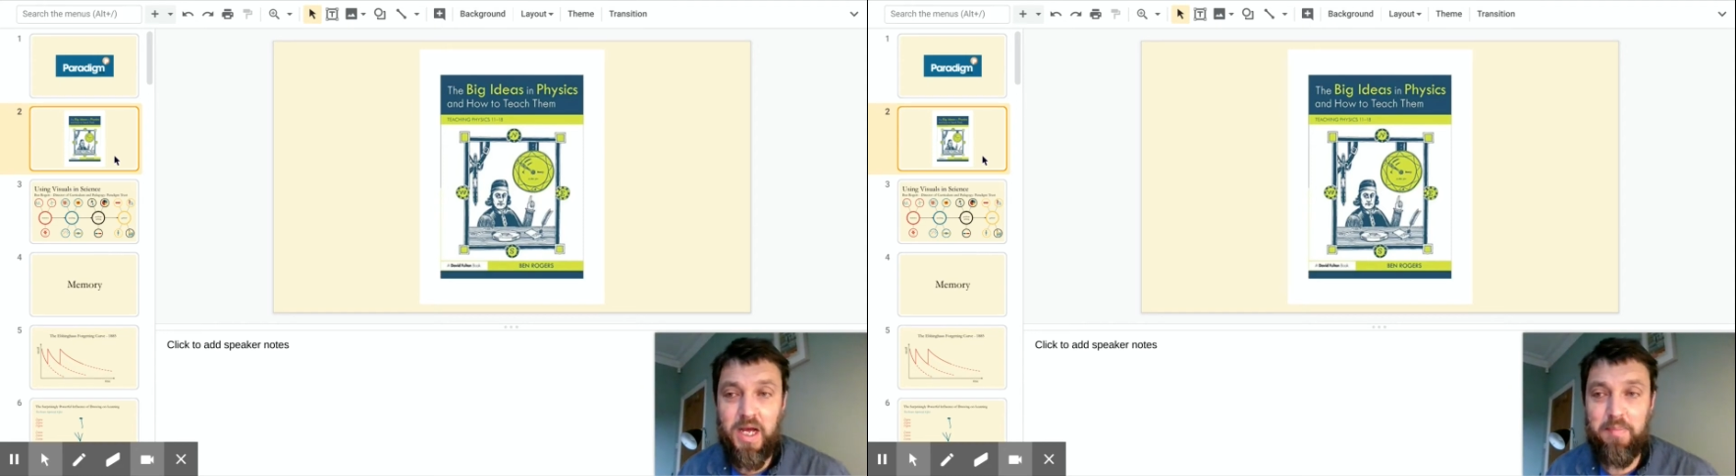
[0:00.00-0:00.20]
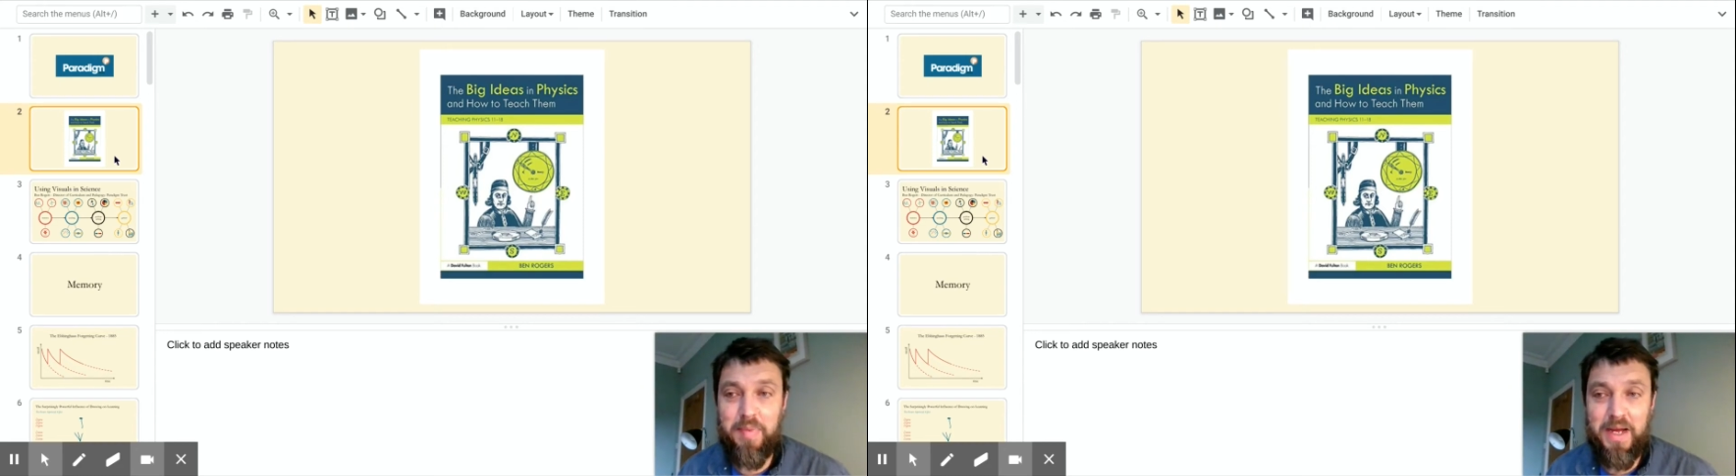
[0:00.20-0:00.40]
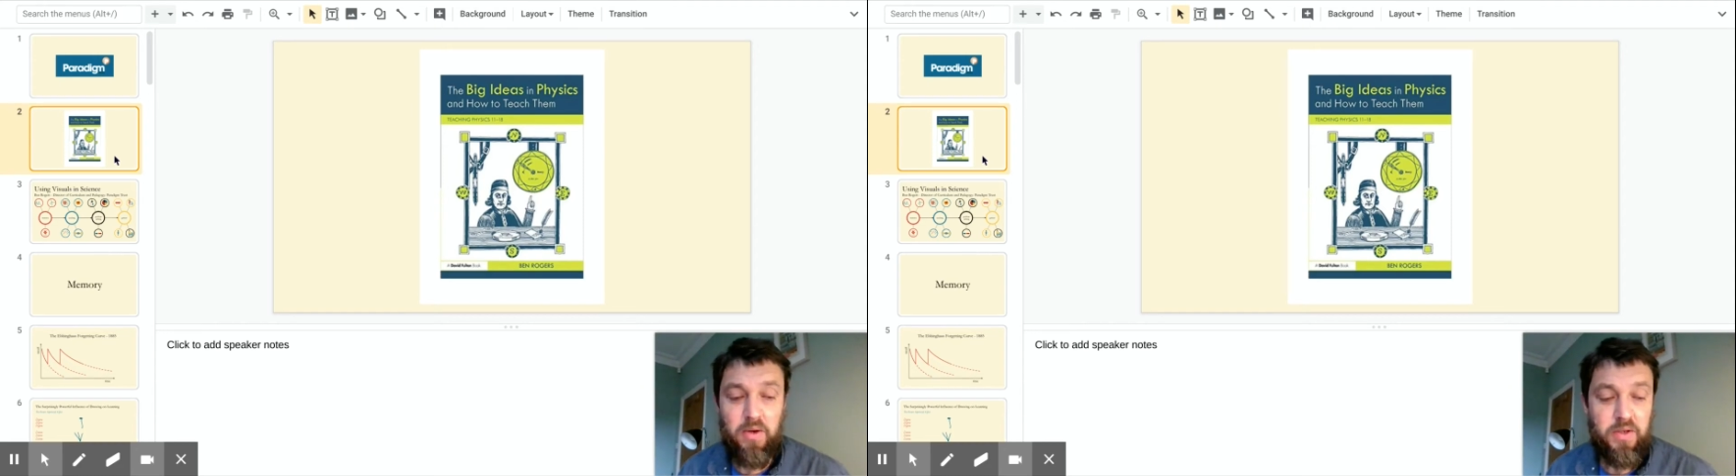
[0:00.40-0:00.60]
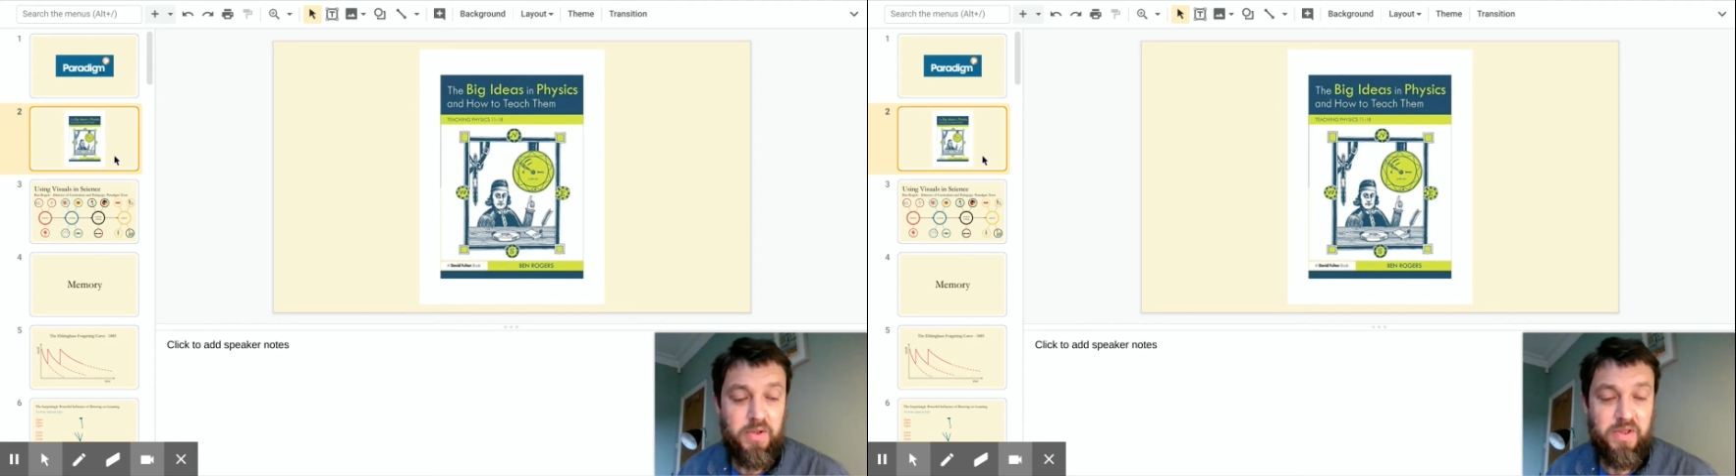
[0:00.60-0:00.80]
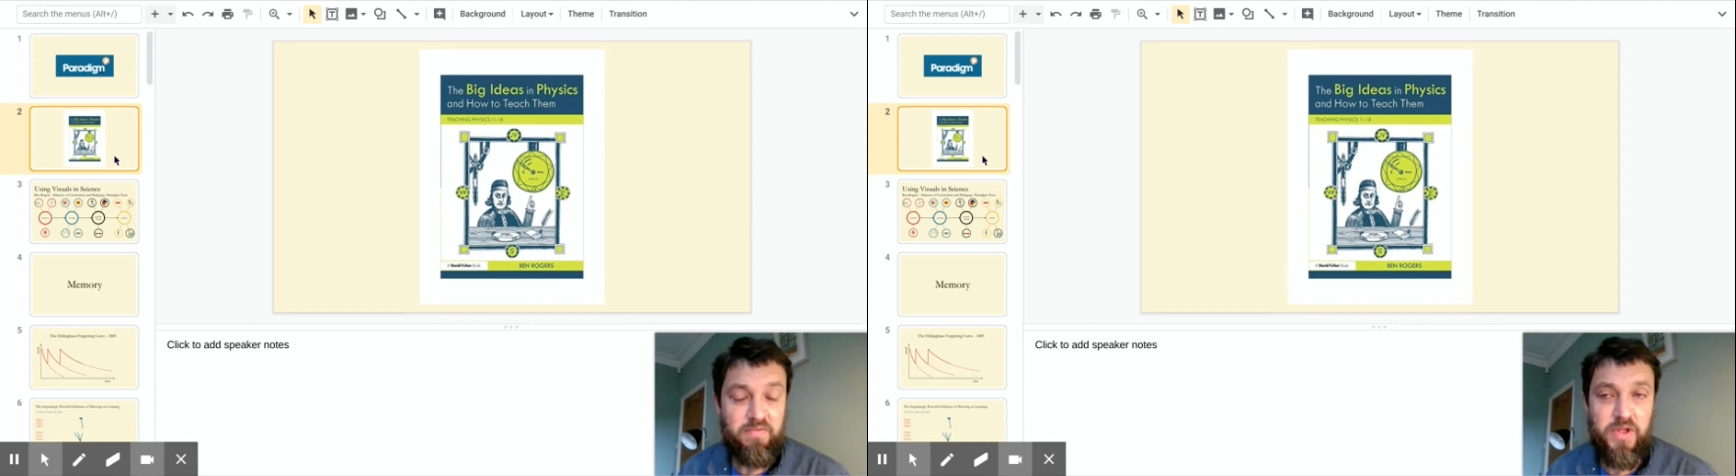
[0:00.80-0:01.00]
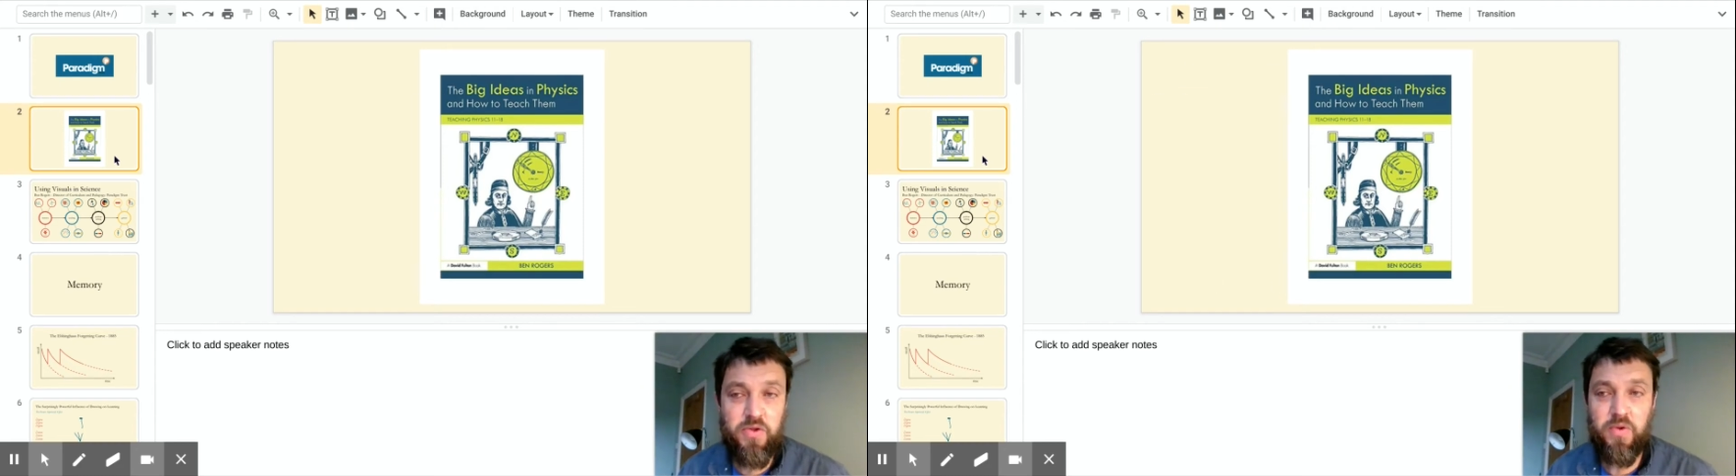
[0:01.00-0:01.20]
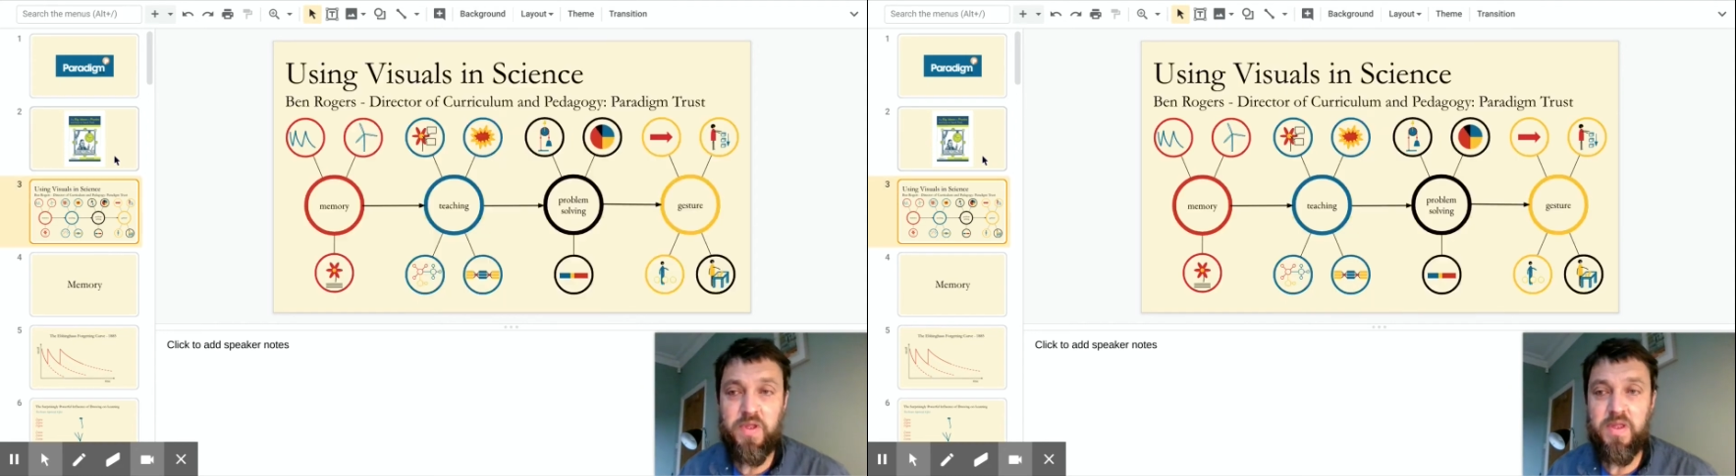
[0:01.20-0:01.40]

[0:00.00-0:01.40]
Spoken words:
about using visuals